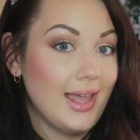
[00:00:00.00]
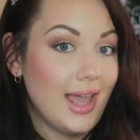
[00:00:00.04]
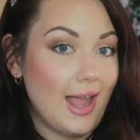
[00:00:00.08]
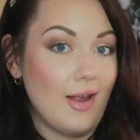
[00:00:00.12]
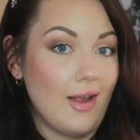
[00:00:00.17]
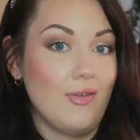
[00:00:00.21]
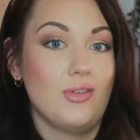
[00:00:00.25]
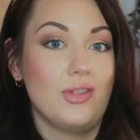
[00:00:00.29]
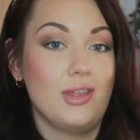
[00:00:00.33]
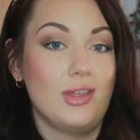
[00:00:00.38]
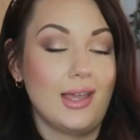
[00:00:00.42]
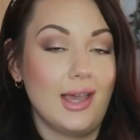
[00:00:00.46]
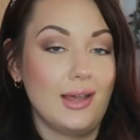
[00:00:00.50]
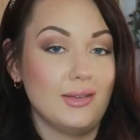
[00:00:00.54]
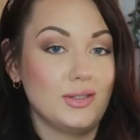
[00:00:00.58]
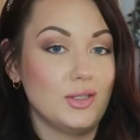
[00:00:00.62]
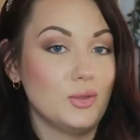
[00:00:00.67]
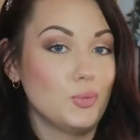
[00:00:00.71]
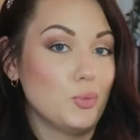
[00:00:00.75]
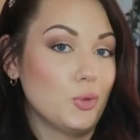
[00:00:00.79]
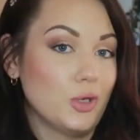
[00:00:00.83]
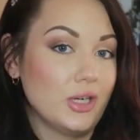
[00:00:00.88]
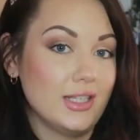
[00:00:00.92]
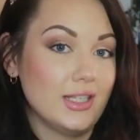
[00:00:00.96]
Everything else
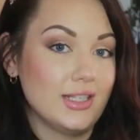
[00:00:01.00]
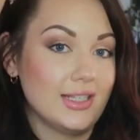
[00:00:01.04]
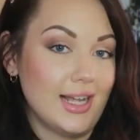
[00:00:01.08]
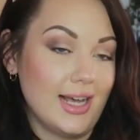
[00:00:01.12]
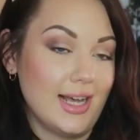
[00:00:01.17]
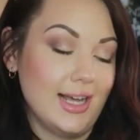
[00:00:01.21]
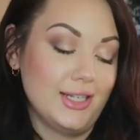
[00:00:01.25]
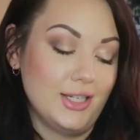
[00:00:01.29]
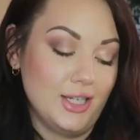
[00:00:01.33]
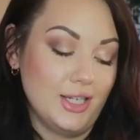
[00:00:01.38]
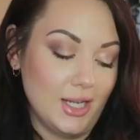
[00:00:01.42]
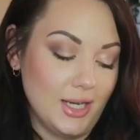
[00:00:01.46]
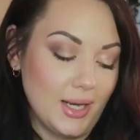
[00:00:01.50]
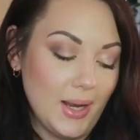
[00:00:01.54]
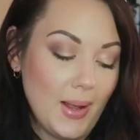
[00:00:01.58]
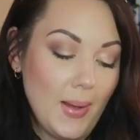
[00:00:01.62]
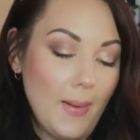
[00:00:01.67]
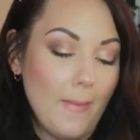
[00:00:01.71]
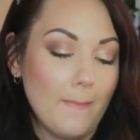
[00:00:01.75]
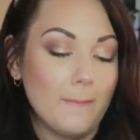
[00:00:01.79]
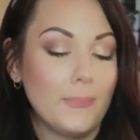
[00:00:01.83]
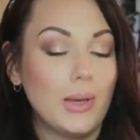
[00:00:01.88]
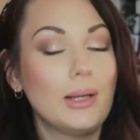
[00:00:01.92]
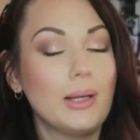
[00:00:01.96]
is pretty standard,
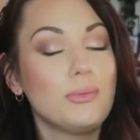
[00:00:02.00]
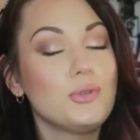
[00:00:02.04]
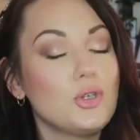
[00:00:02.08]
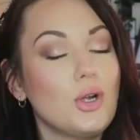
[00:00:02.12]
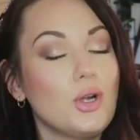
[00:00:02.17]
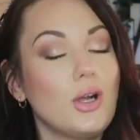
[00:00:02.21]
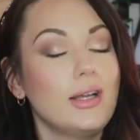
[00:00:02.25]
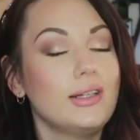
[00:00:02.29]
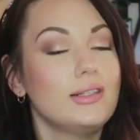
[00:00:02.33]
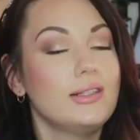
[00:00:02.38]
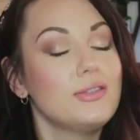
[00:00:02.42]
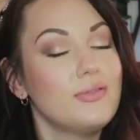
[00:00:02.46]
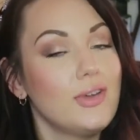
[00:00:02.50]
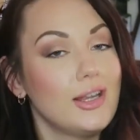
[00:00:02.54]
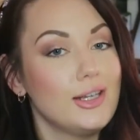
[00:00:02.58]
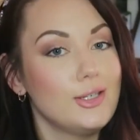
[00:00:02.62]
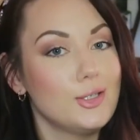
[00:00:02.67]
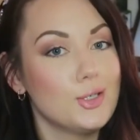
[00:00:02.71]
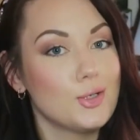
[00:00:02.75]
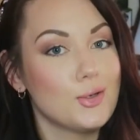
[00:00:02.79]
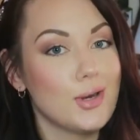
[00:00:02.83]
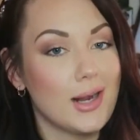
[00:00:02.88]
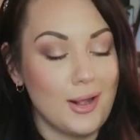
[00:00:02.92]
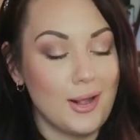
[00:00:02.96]
but I'm trying to
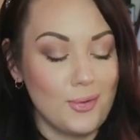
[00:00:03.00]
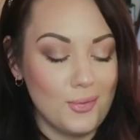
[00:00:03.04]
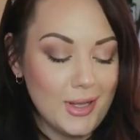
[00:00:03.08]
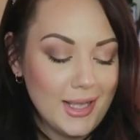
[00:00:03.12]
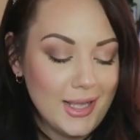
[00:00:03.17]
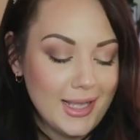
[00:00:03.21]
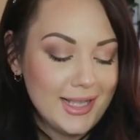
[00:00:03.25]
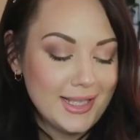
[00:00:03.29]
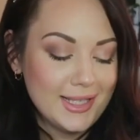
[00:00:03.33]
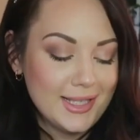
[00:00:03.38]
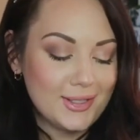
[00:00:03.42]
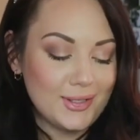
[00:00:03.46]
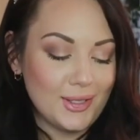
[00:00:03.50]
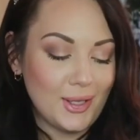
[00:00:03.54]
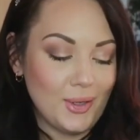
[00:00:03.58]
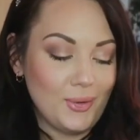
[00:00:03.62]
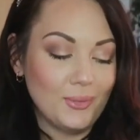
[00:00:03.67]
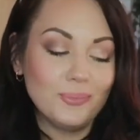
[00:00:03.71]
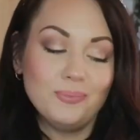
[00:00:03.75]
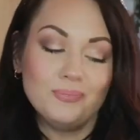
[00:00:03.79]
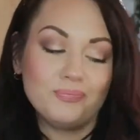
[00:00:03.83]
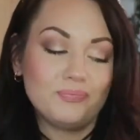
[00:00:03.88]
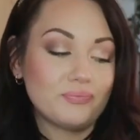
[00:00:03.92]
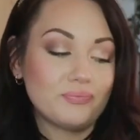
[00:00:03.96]
venture out.
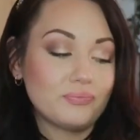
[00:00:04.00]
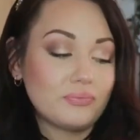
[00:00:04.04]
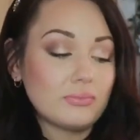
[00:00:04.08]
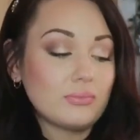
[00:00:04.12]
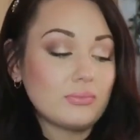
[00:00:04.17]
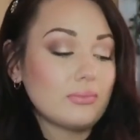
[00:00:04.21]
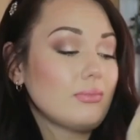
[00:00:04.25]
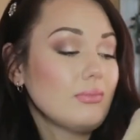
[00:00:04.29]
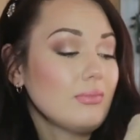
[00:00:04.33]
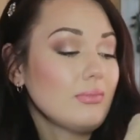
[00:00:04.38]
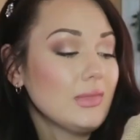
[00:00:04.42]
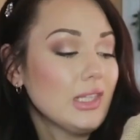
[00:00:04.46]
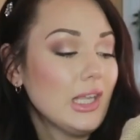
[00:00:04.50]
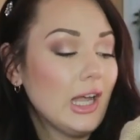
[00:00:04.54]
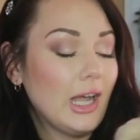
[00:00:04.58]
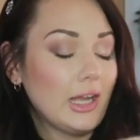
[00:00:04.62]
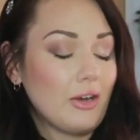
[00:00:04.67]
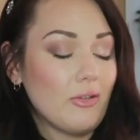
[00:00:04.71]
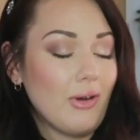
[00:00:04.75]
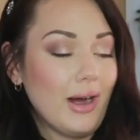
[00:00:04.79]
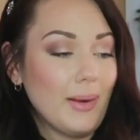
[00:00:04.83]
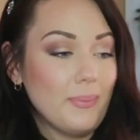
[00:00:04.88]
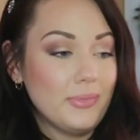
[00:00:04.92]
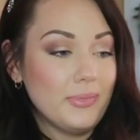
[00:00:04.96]
So I
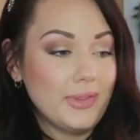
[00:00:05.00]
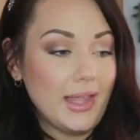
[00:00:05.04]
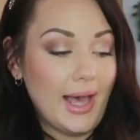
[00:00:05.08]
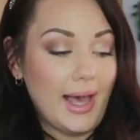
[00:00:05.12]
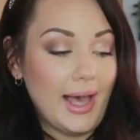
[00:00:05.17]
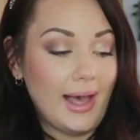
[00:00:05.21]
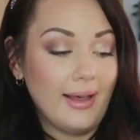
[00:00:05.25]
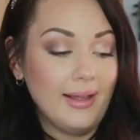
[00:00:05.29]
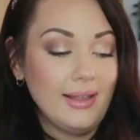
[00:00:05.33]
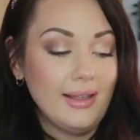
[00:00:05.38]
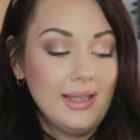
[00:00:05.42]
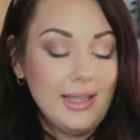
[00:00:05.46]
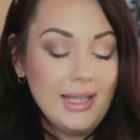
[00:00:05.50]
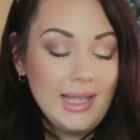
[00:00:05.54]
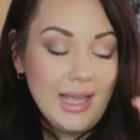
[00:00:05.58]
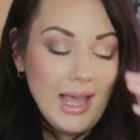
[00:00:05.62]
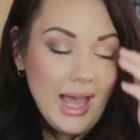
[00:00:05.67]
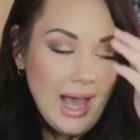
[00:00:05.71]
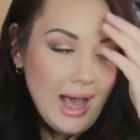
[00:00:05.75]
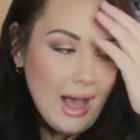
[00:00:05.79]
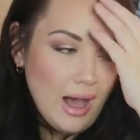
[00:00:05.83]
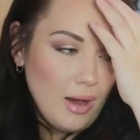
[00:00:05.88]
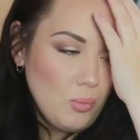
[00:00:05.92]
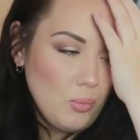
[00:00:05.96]
grabbed that.
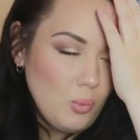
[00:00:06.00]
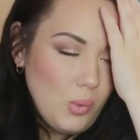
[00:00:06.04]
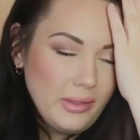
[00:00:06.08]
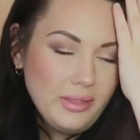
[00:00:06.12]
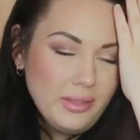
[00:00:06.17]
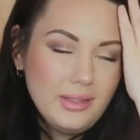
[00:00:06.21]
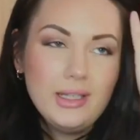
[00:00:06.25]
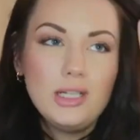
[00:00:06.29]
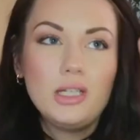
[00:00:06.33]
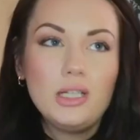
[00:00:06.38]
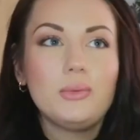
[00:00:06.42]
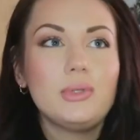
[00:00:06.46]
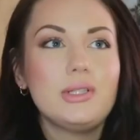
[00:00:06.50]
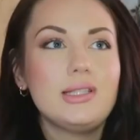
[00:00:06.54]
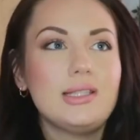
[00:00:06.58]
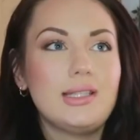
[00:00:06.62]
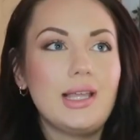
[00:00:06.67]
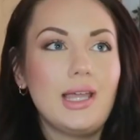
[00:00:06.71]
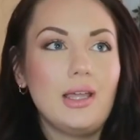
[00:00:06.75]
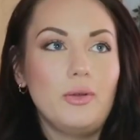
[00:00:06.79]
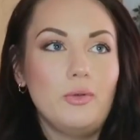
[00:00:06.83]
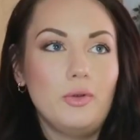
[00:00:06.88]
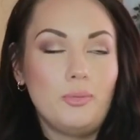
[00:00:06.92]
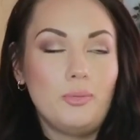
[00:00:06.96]
One thing I would
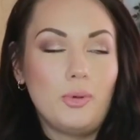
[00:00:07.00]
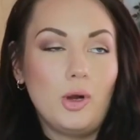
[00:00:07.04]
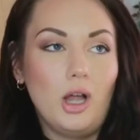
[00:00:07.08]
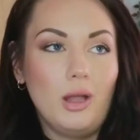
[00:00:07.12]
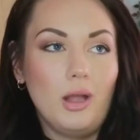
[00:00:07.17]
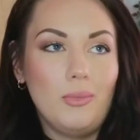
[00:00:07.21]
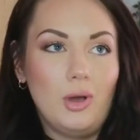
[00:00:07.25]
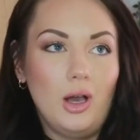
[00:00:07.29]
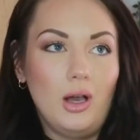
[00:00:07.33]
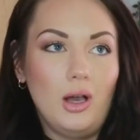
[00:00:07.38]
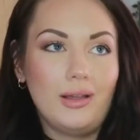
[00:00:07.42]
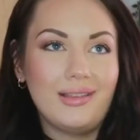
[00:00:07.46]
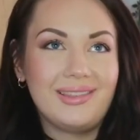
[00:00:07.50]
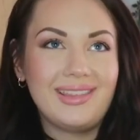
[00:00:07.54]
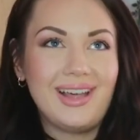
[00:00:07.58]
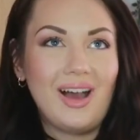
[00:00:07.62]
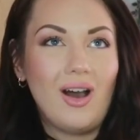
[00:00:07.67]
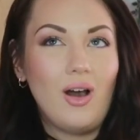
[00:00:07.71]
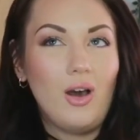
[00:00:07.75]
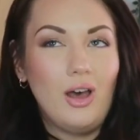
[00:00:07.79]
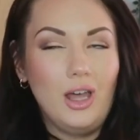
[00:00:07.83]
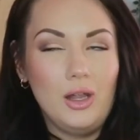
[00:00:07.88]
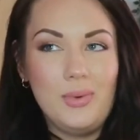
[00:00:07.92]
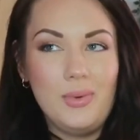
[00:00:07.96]
say with Primark that
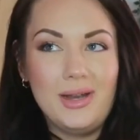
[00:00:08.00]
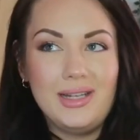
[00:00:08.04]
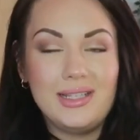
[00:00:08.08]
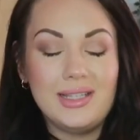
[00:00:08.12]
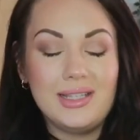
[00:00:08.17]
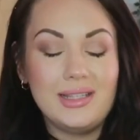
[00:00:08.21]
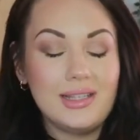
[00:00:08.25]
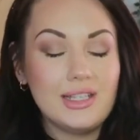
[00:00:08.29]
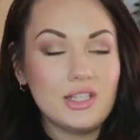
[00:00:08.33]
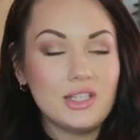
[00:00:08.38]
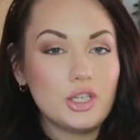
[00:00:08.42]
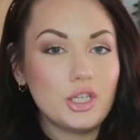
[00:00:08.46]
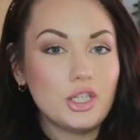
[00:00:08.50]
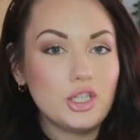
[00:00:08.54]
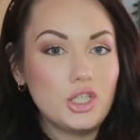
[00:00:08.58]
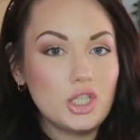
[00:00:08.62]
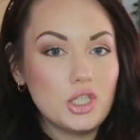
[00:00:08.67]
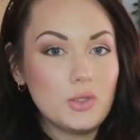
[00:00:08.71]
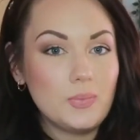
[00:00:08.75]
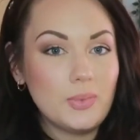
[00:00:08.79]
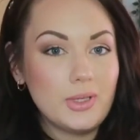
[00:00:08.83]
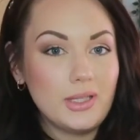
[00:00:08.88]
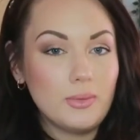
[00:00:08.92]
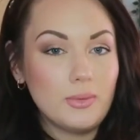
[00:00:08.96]
I went in, this could
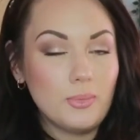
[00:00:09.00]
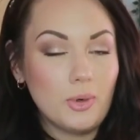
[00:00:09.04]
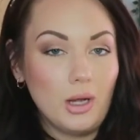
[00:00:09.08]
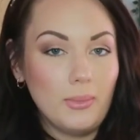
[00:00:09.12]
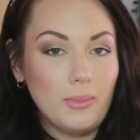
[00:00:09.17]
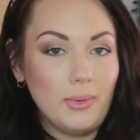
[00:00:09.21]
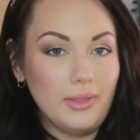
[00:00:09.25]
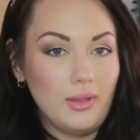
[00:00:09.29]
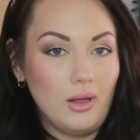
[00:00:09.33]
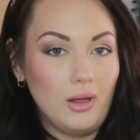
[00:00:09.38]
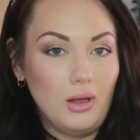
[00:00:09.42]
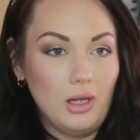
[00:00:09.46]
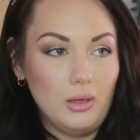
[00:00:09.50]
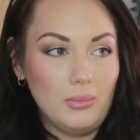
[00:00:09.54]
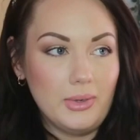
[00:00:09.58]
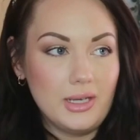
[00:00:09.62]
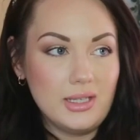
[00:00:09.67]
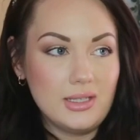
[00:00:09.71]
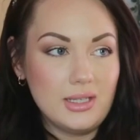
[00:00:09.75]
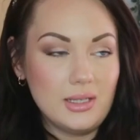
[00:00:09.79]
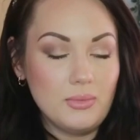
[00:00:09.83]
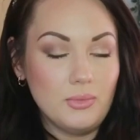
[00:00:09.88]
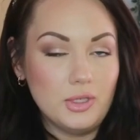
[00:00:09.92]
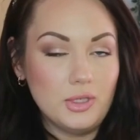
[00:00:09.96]
just be the Primark that I
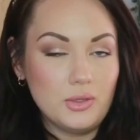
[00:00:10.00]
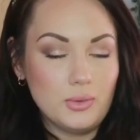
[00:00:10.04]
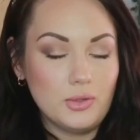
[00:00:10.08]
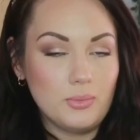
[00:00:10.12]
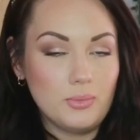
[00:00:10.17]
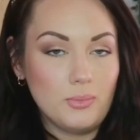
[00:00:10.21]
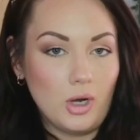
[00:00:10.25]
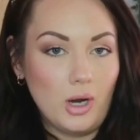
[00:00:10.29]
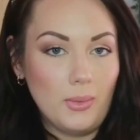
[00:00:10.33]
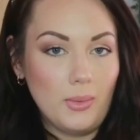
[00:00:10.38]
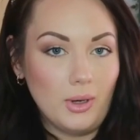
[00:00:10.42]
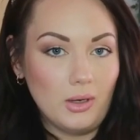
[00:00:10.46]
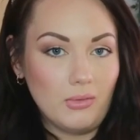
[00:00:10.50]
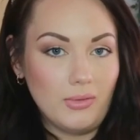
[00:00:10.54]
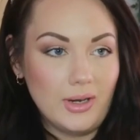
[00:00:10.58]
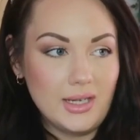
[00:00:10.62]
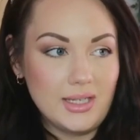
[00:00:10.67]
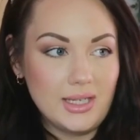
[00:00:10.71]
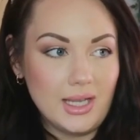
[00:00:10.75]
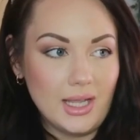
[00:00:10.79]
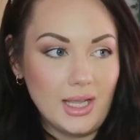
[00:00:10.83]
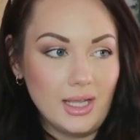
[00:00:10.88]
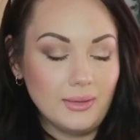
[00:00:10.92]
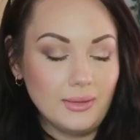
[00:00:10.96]
went in, which was Primark
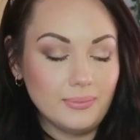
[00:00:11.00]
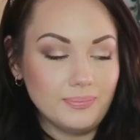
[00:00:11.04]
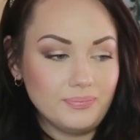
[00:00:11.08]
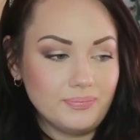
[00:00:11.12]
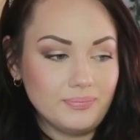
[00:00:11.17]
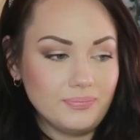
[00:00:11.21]
Reading.